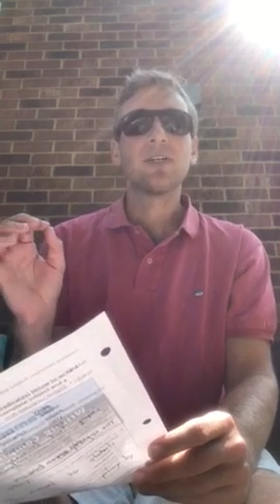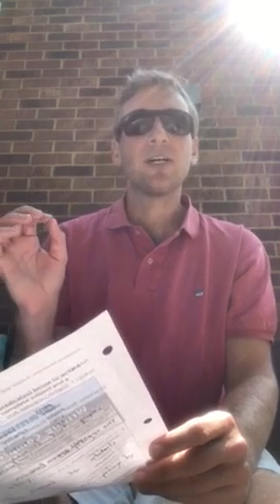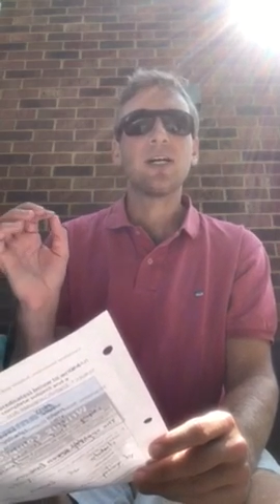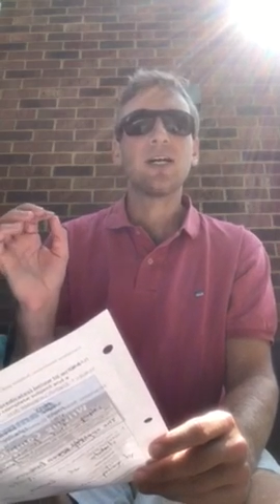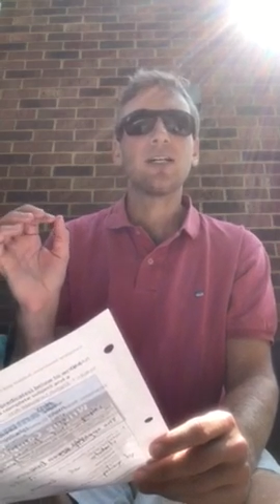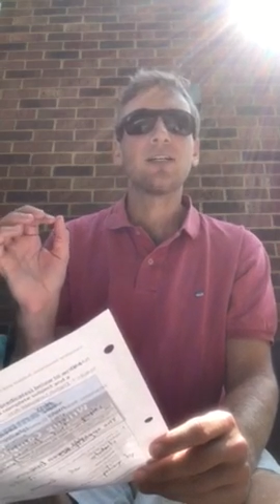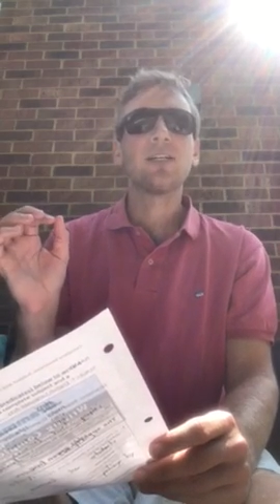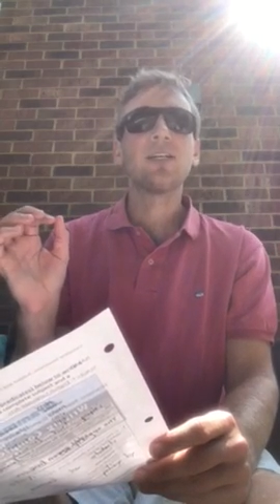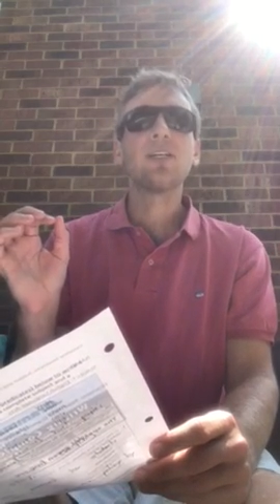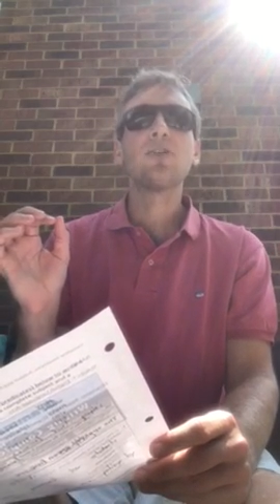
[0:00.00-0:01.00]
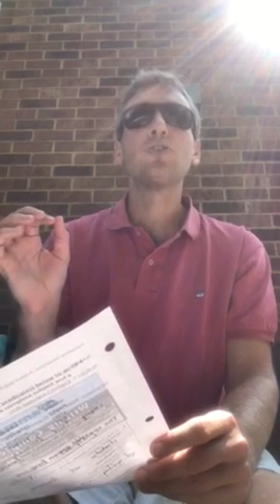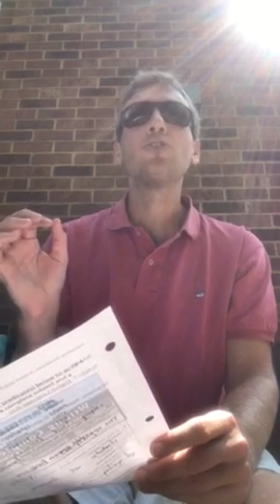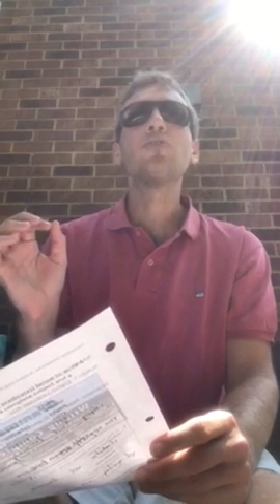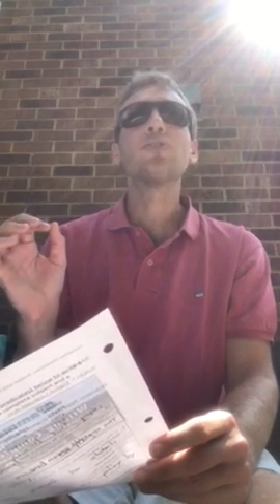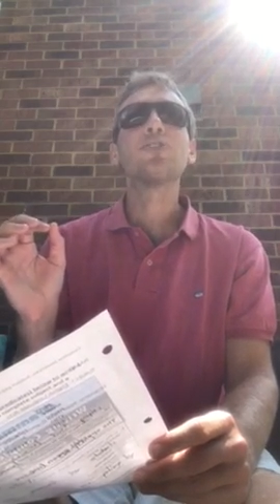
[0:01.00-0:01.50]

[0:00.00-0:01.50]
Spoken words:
little new